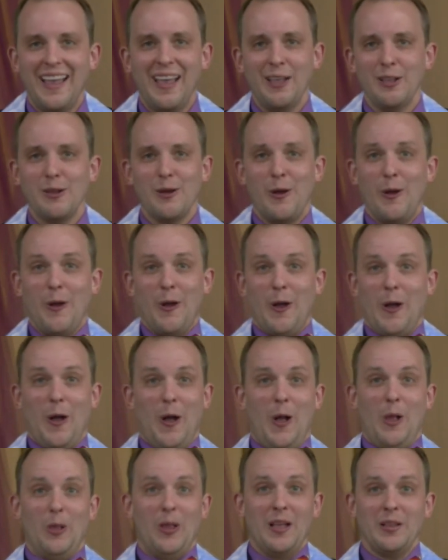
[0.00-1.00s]
And
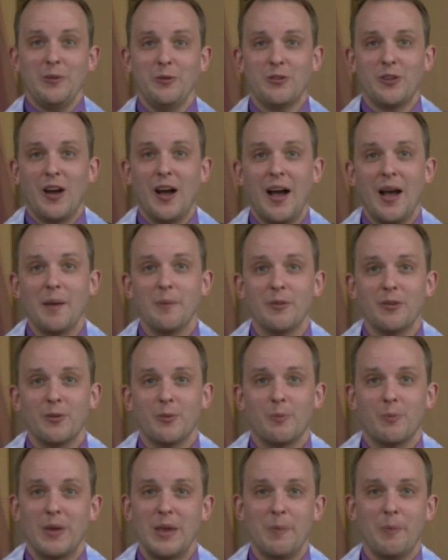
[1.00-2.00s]
a lot of
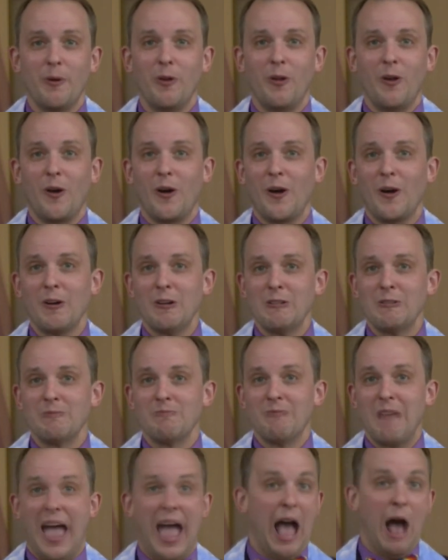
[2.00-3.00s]
times people are
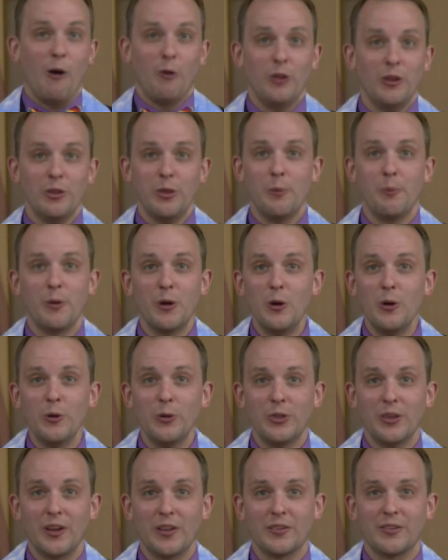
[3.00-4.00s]
out at the
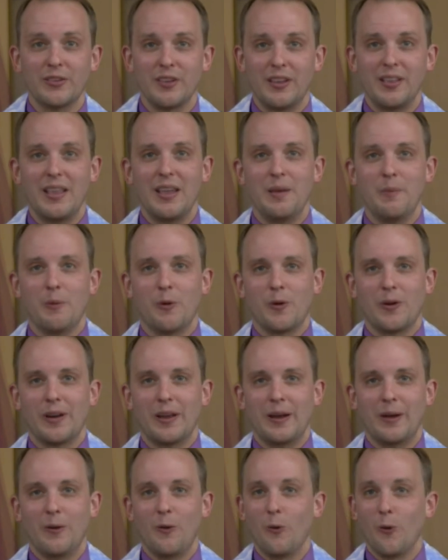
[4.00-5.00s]
booth on Sunday
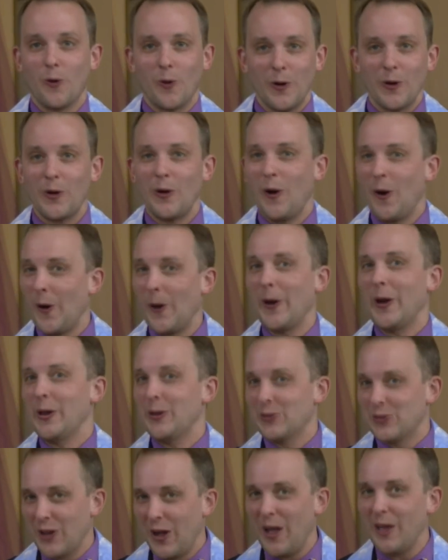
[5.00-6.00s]
morning or
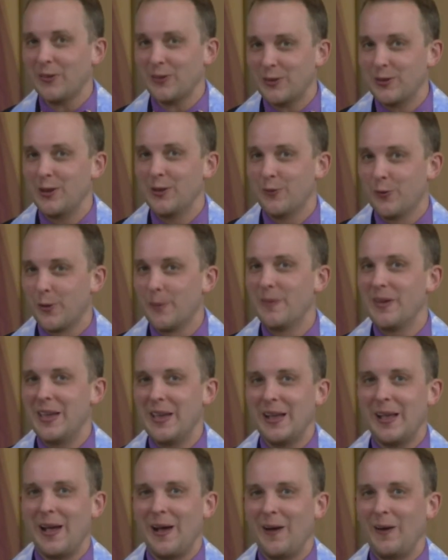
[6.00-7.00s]
are exhausted from
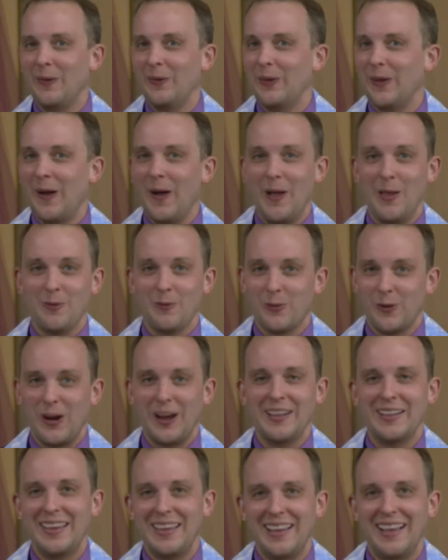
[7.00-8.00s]
being out on
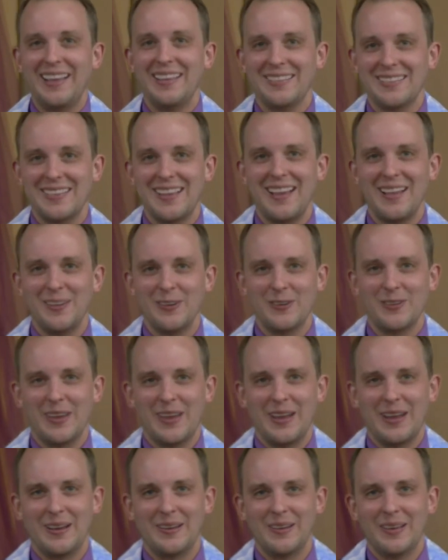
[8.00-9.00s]
Friday and
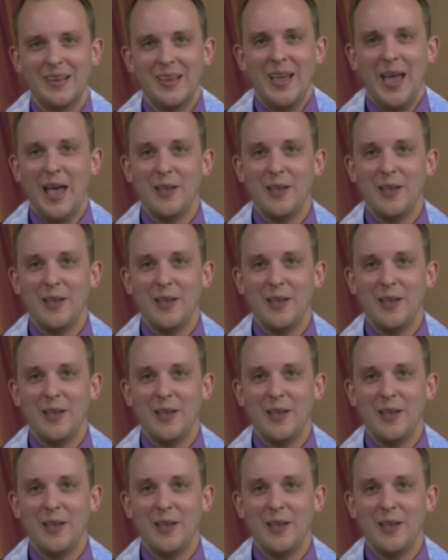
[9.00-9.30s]
Saturday.